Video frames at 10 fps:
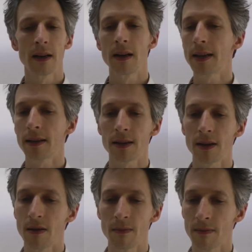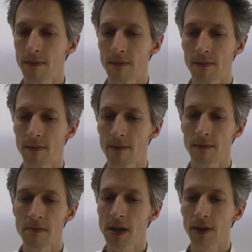"Listen to him."
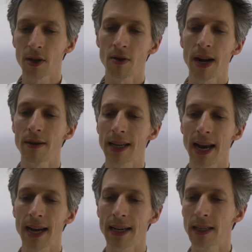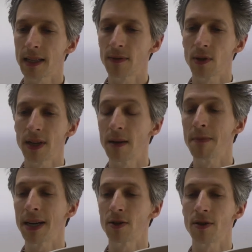Miles threw out his hand as if to an
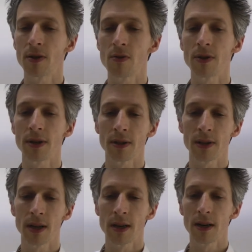imaginary audience,